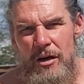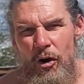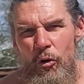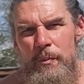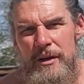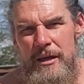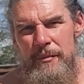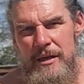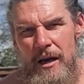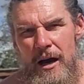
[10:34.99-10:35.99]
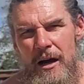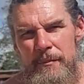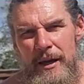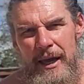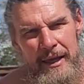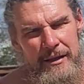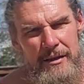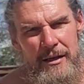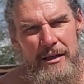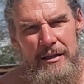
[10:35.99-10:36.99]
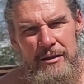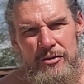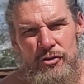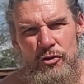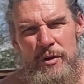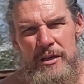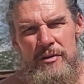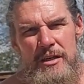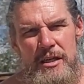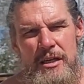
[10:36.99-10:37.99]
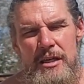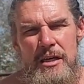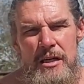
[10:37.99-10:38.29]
opening me up and doing the